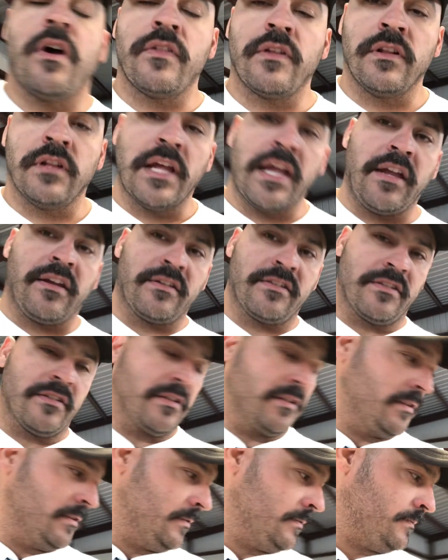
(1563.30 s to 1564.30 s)
the lengths
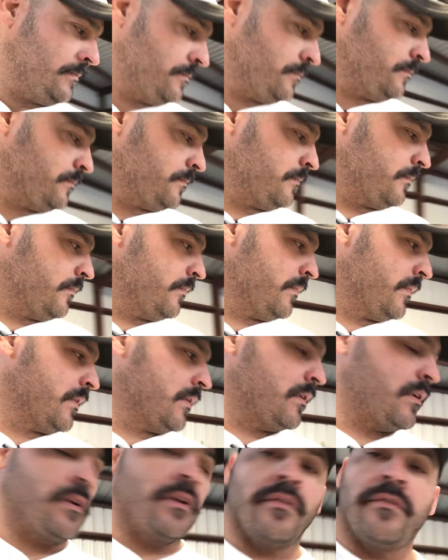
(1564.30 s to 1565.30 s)

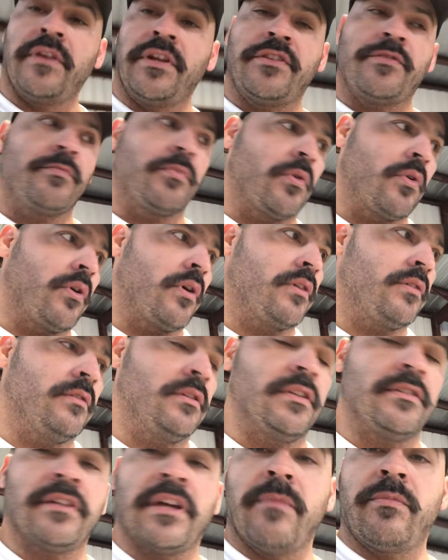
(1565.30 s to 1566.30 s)
of each board, the
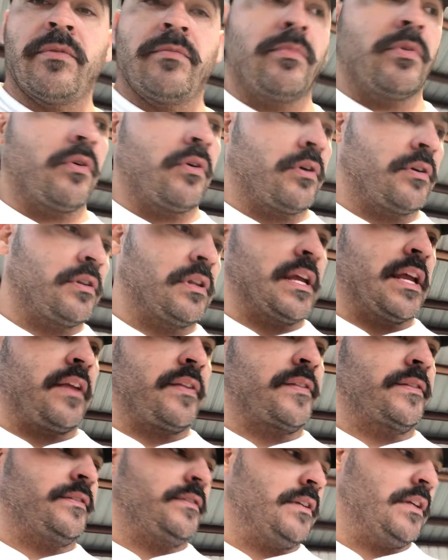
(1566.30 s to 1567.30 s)
type of board,
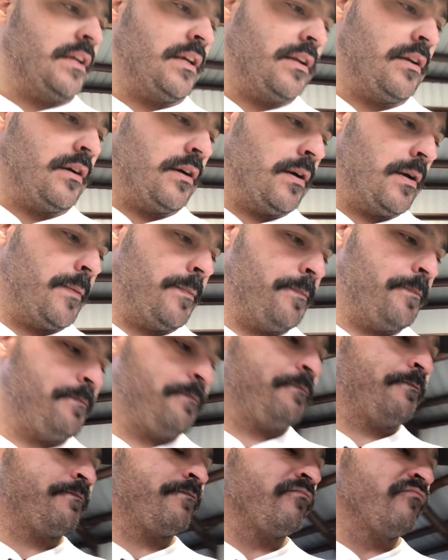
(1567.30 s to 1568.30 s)
lengths, and
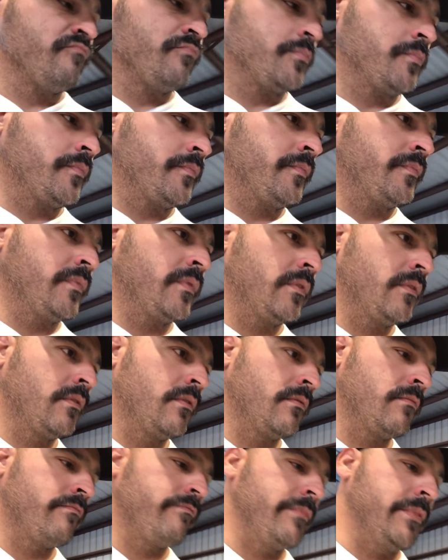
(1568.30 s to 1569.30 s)

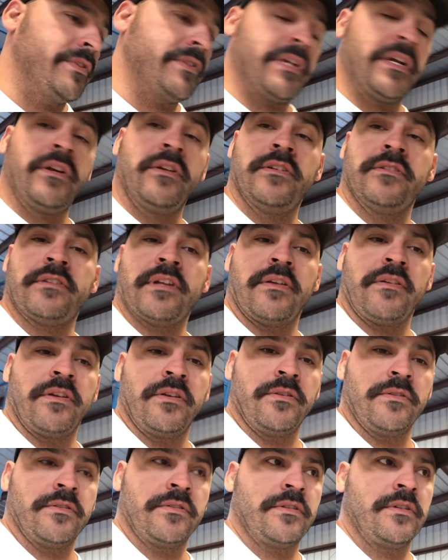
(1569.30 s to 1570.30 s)
materials I
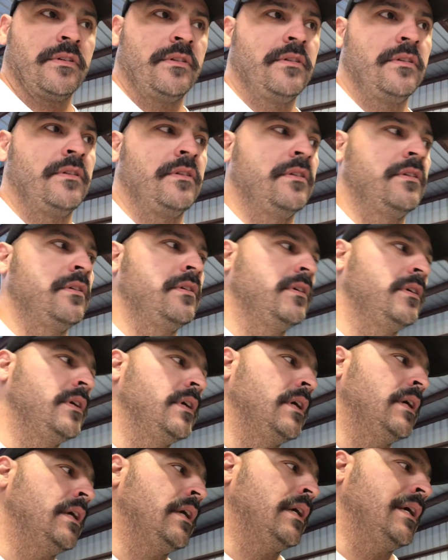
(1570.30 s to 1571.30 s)
used.
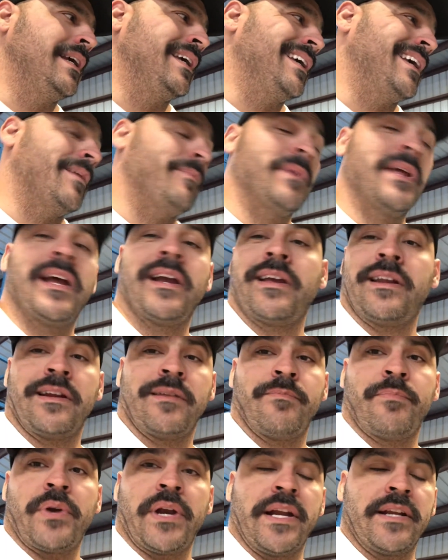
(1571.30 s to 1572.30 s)
I'm not gonna
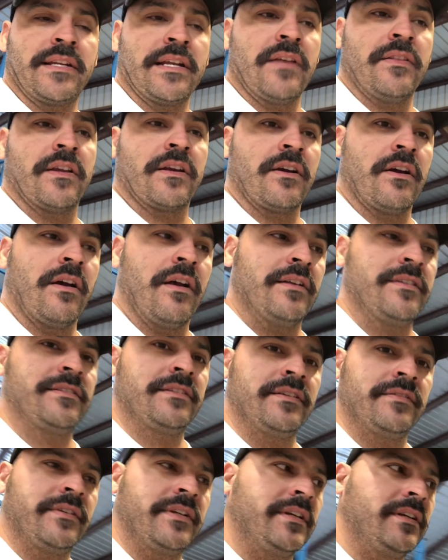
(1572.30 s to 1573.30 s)
break down the cost
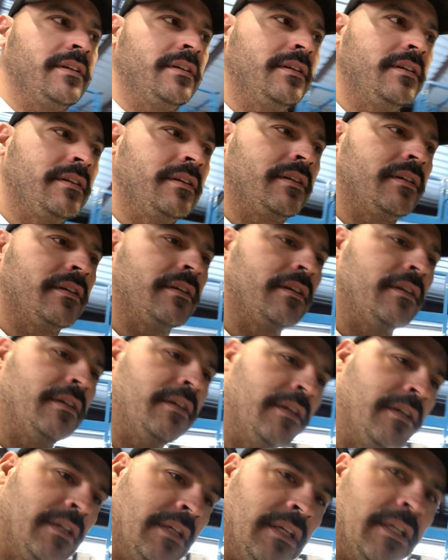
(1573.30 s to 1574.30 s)
of it.
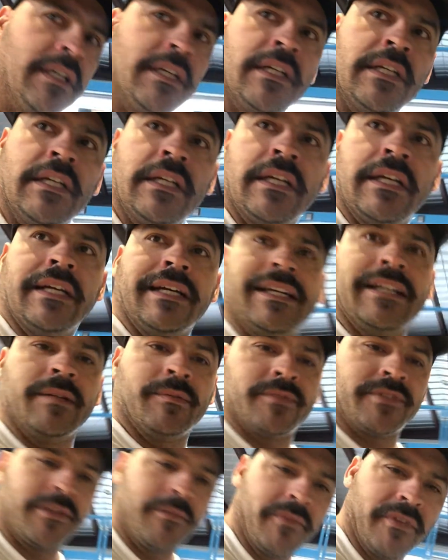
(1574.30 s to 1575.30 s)

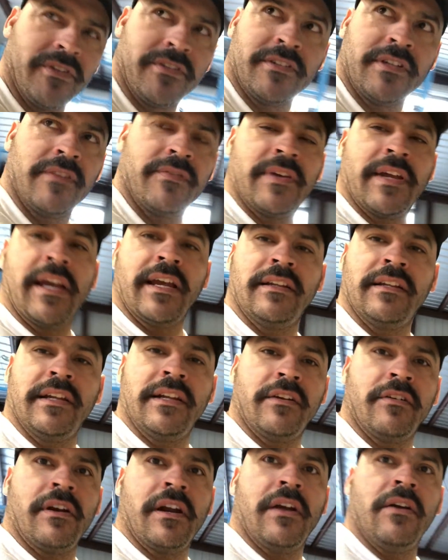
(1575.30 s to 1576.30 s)
Some of this stuff I had laying
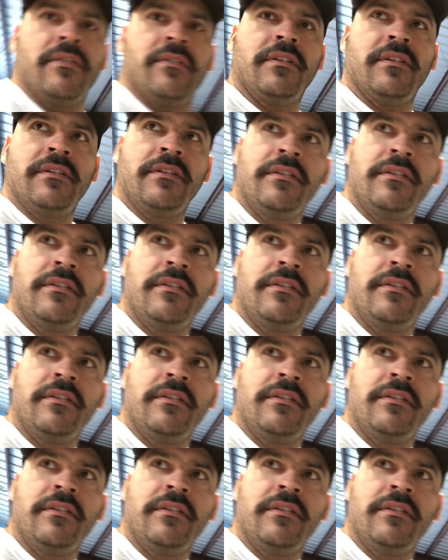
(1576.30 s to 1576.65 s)
around.